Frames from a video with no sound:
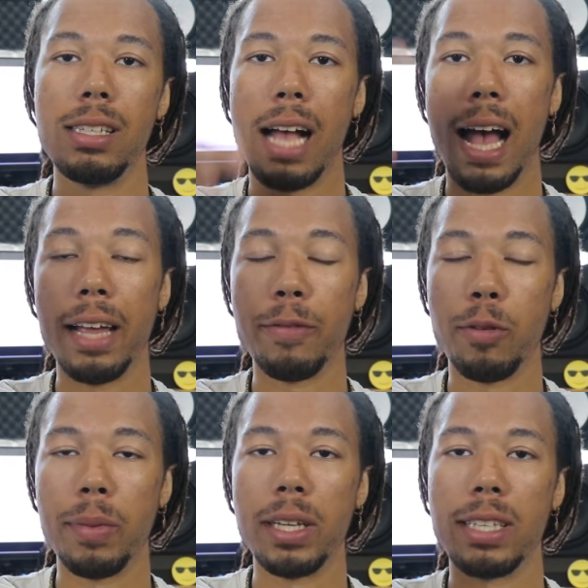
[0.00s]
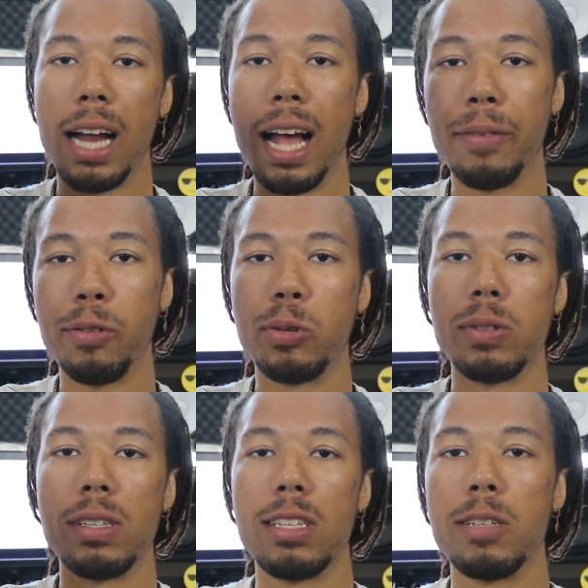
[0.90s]
high information, high
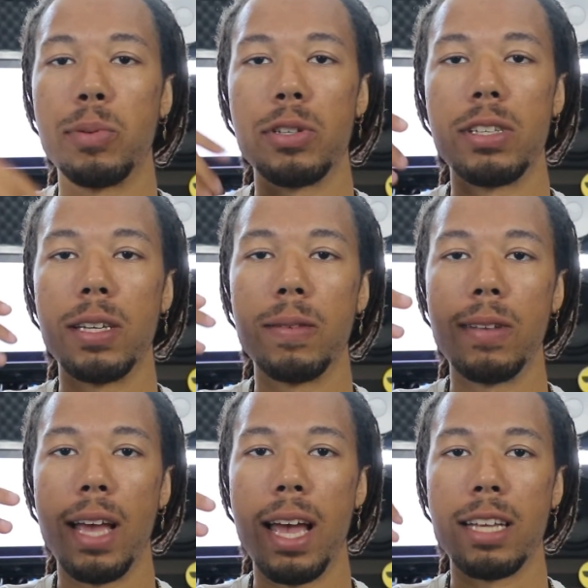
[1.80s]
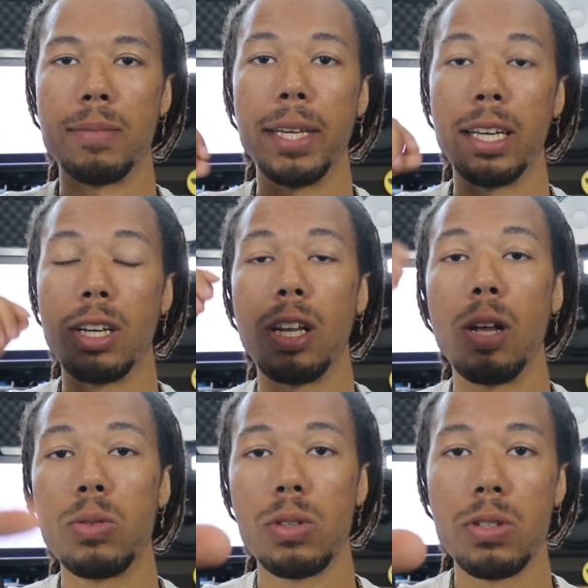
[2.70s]
frequencies is perceived as being
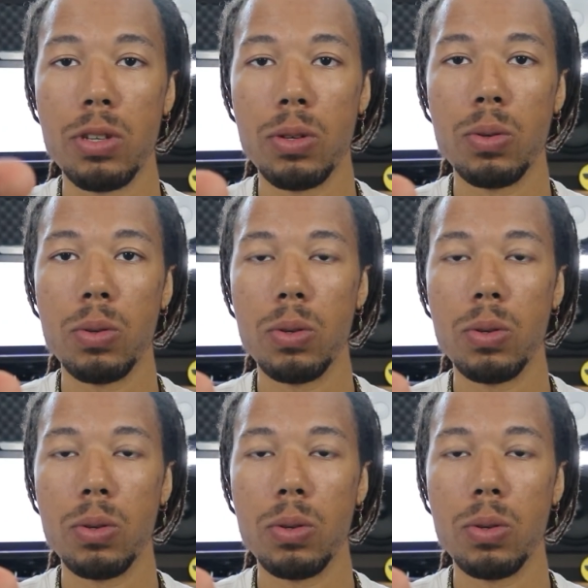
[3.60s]
closer to you.